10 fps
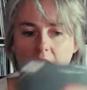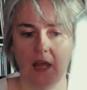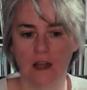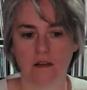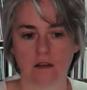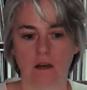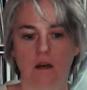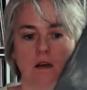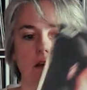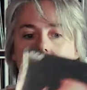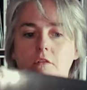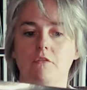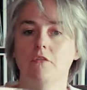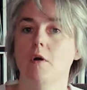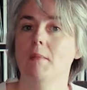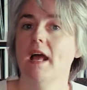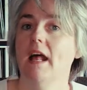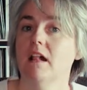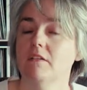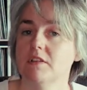and from
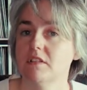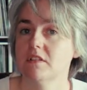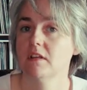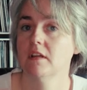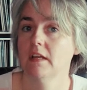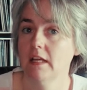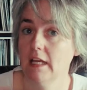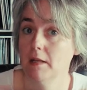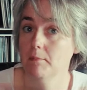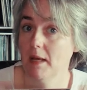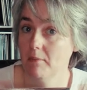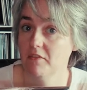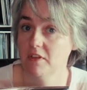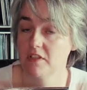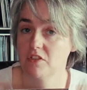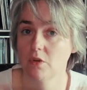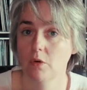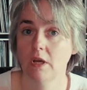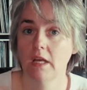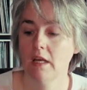Elvis in Memphis.
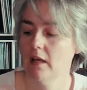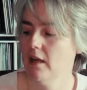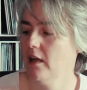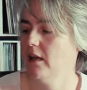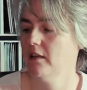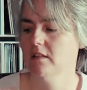So, and